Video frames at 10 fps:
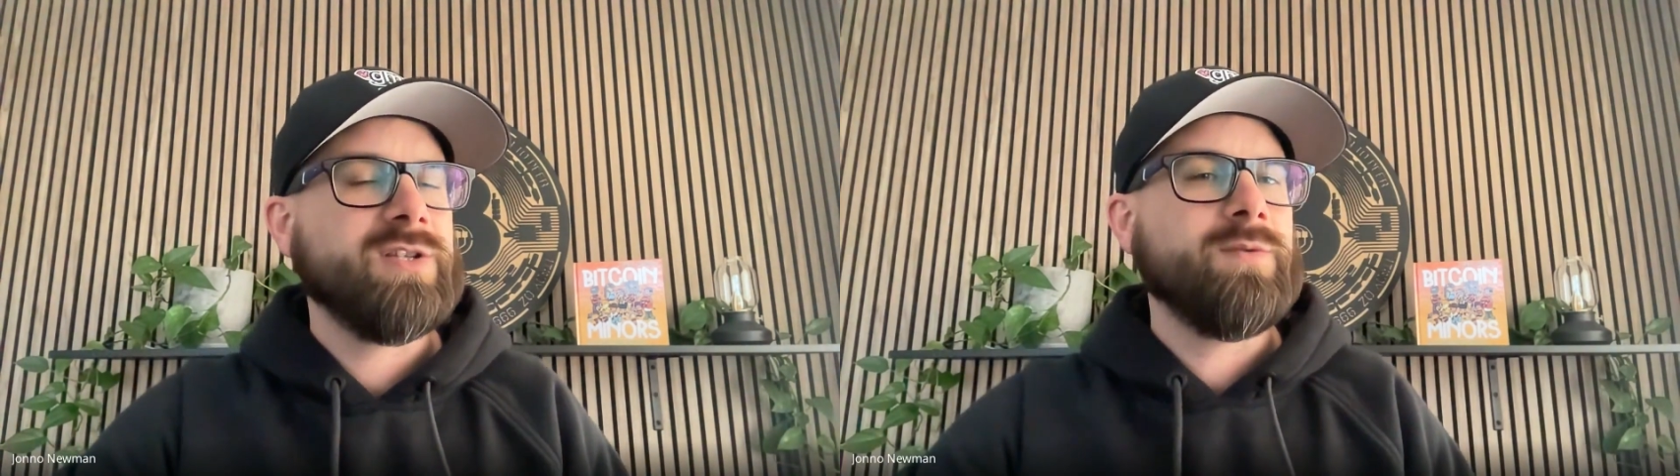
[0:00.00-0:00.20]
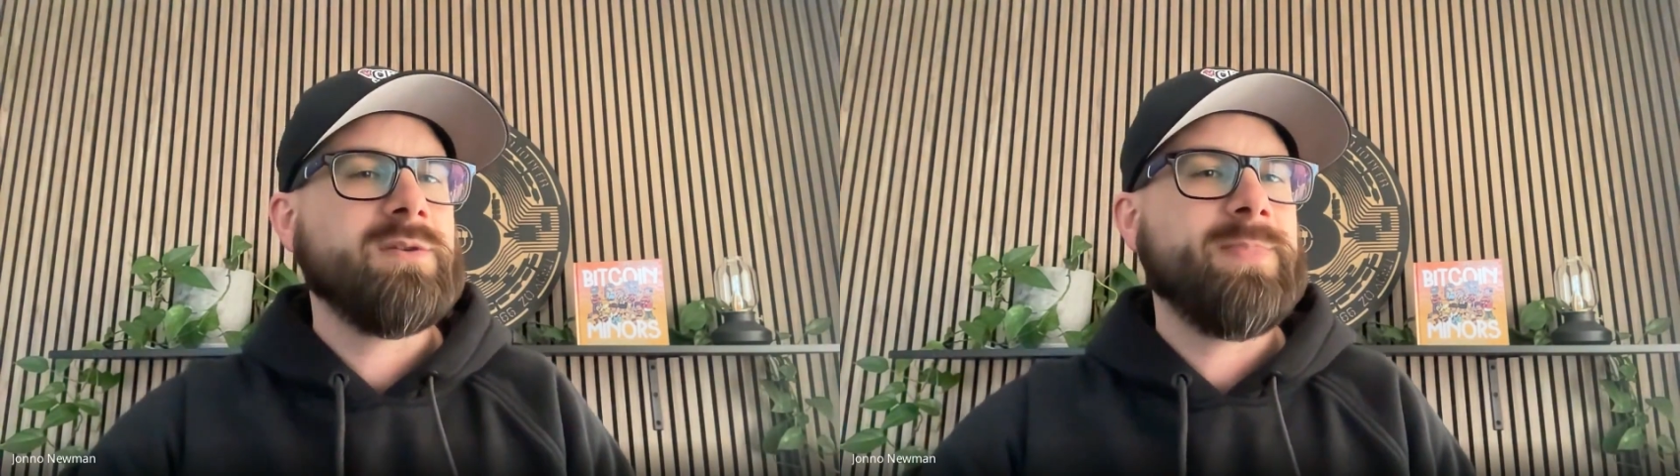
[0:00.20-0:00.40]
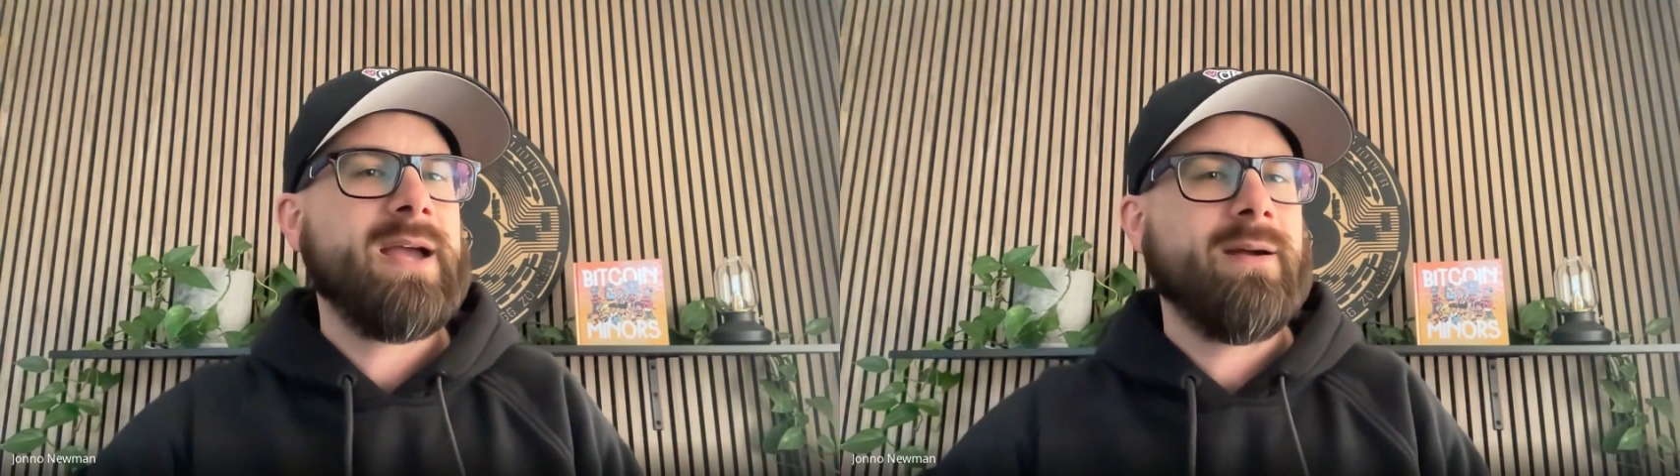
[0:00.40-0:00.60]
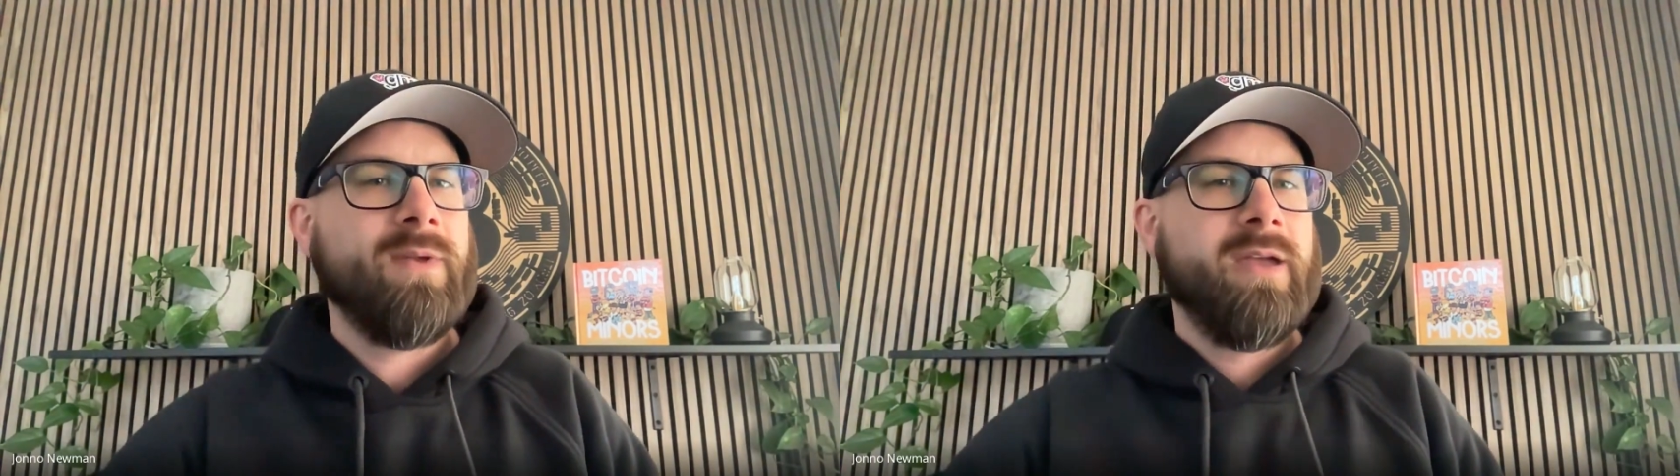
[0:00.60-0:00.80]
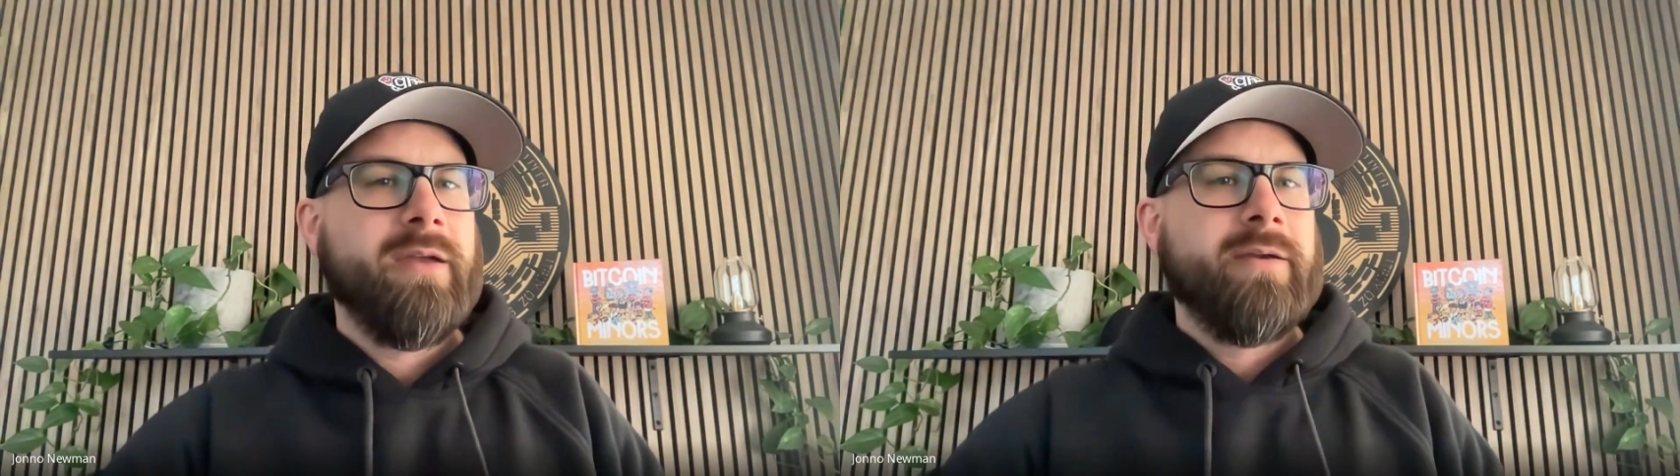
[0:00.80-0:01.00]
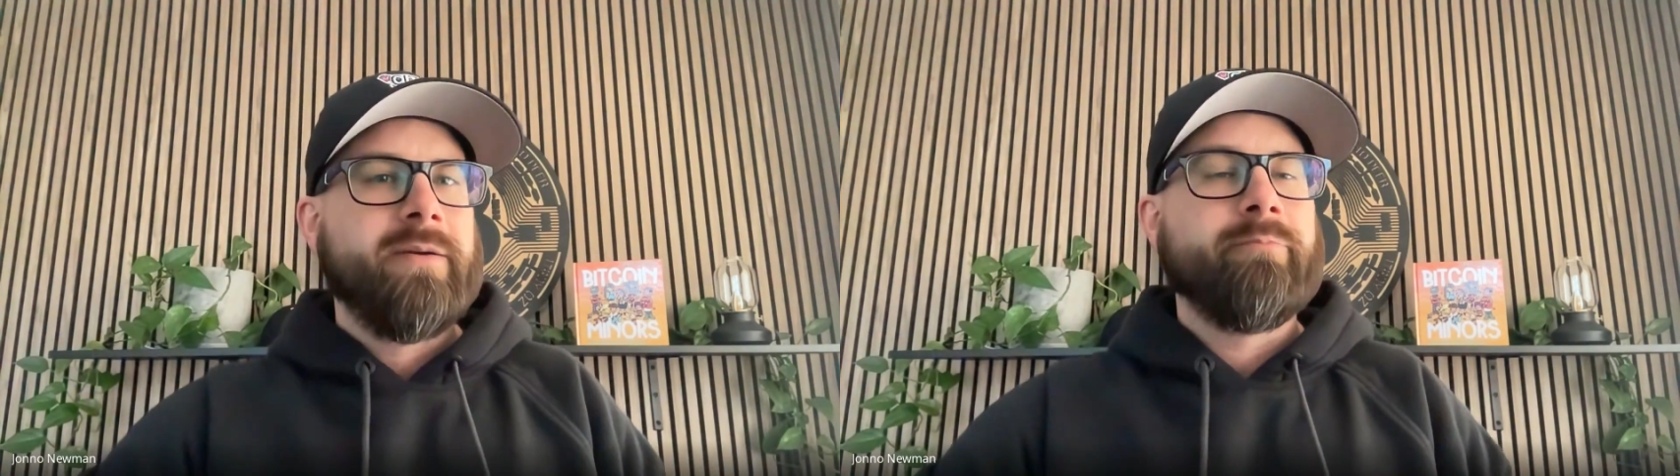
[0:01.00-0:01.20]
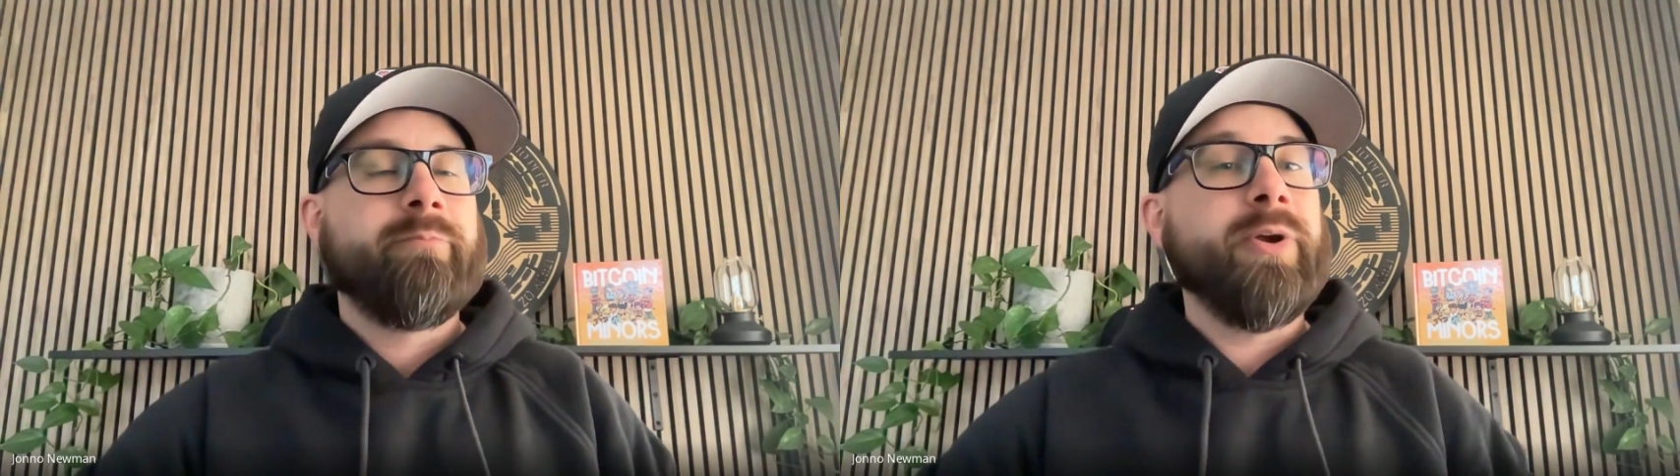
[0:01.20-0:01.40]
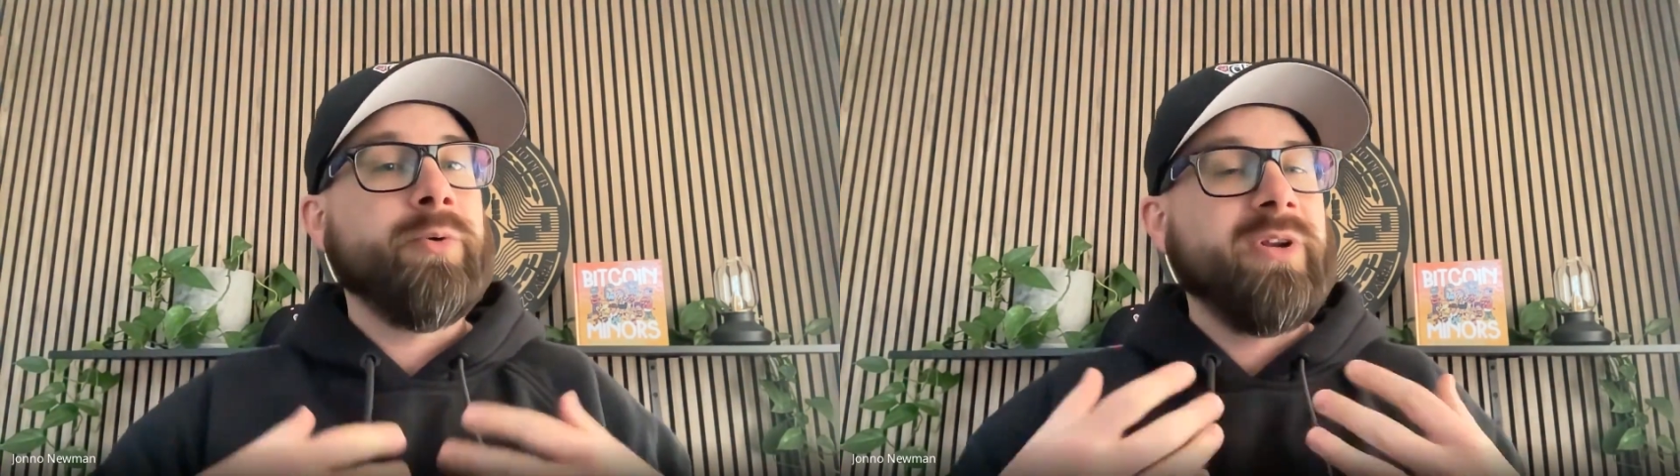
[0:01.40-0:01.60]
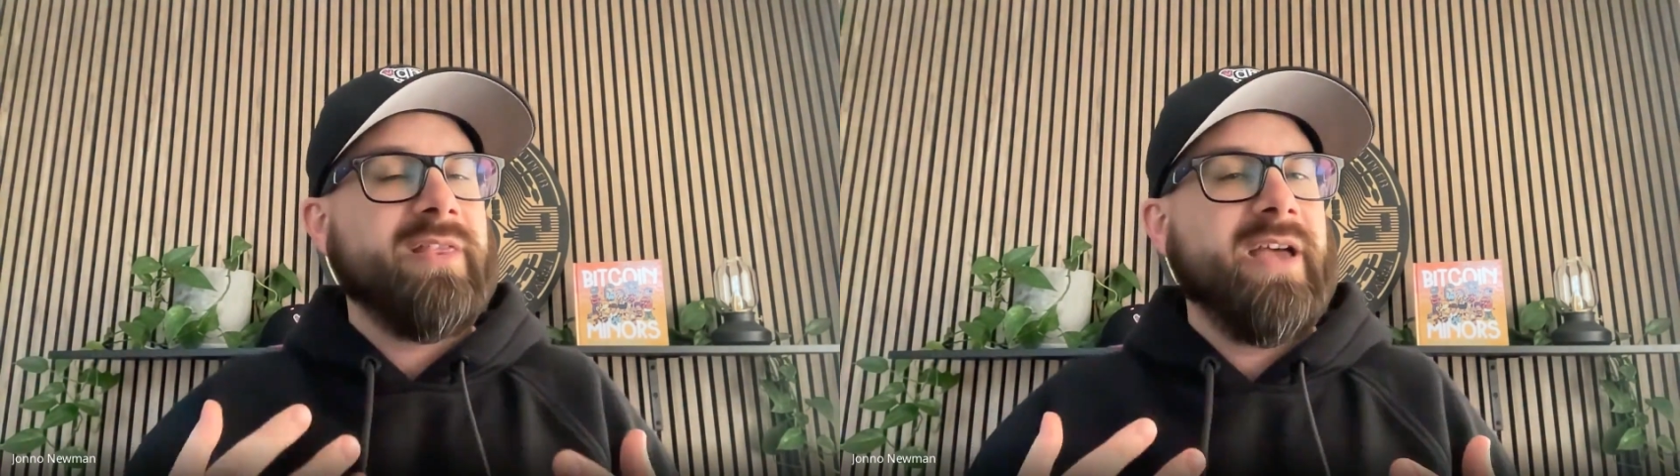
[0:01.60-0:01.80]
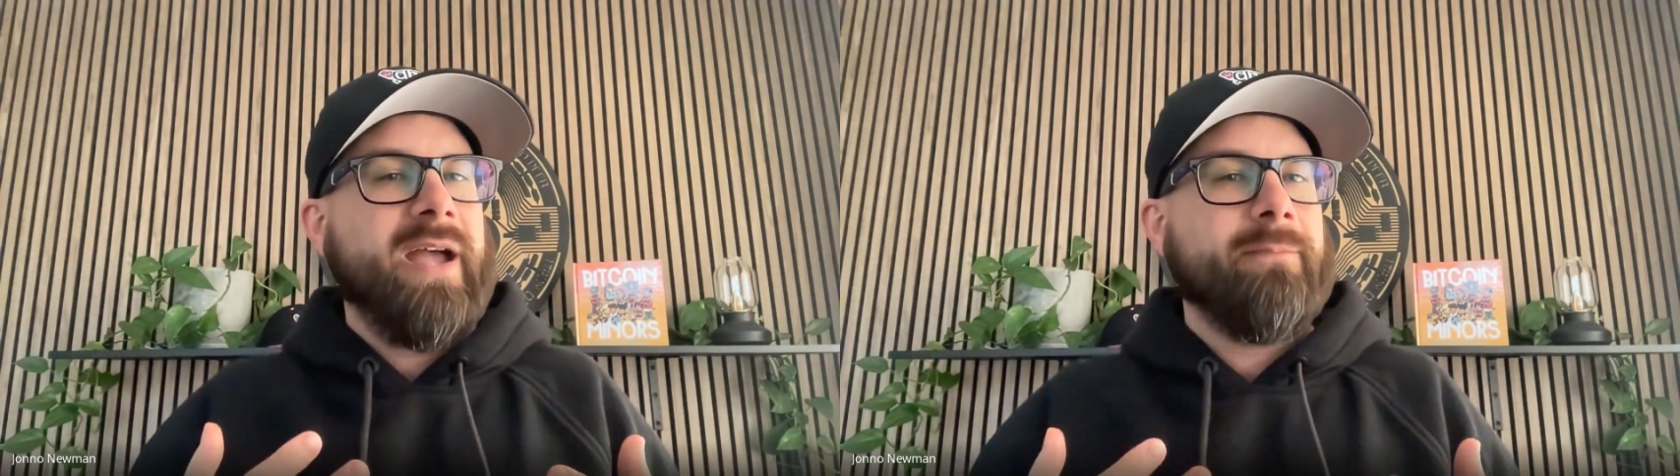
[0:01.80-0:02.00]
So it was about
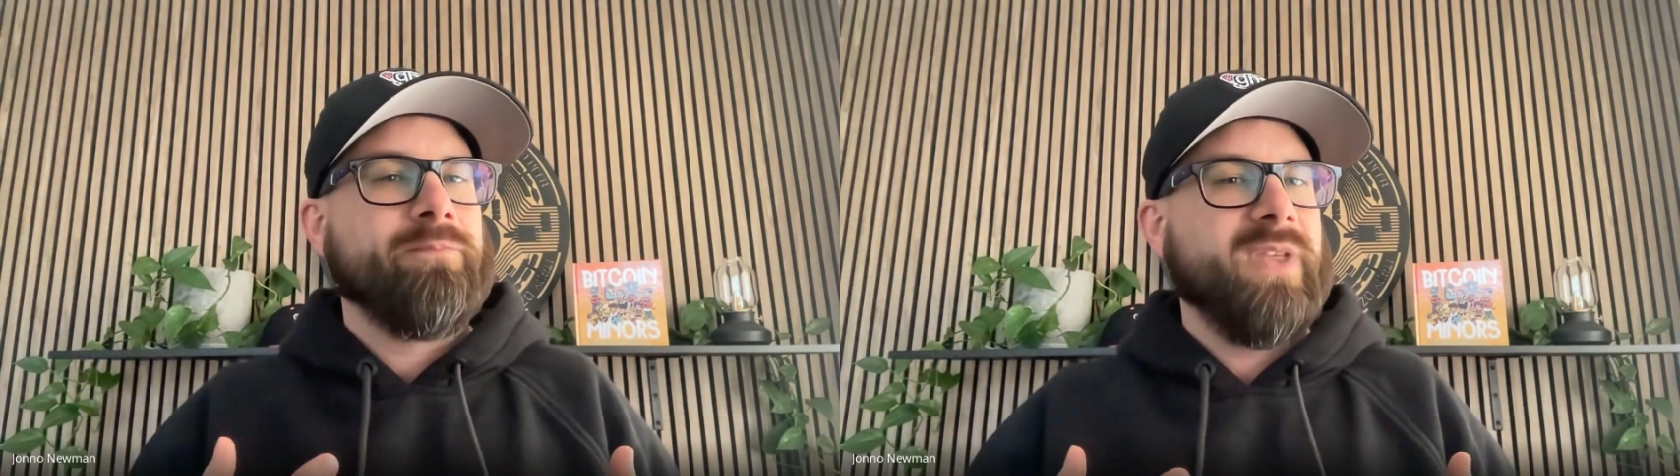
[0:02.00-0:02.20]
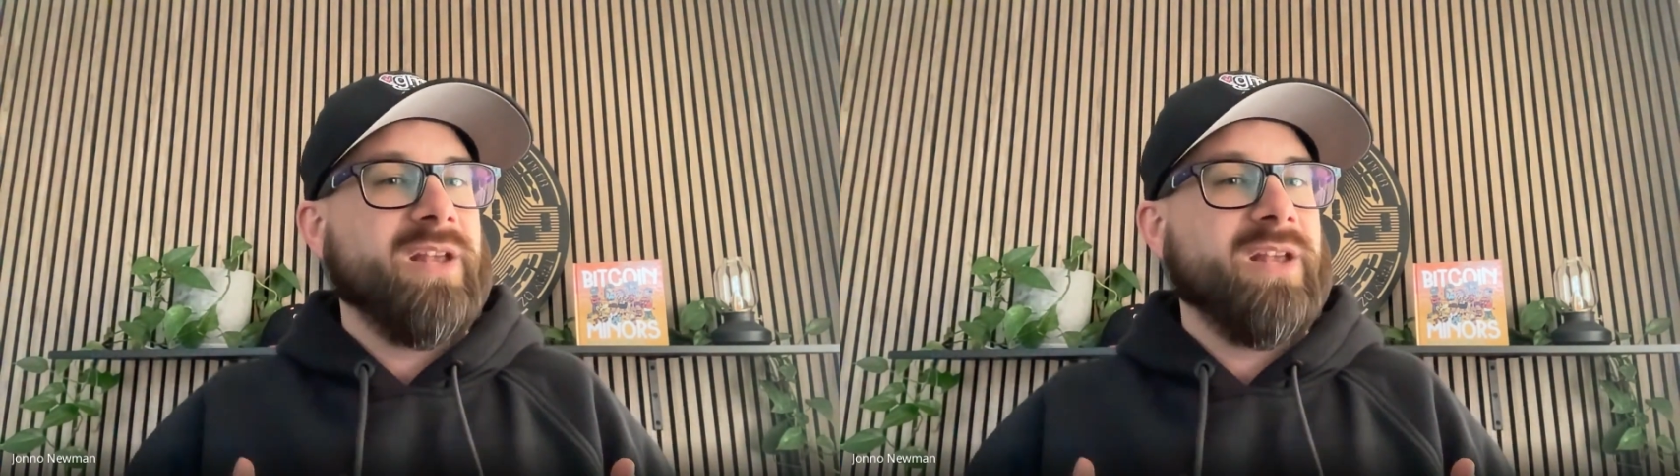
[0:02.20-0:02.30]
building that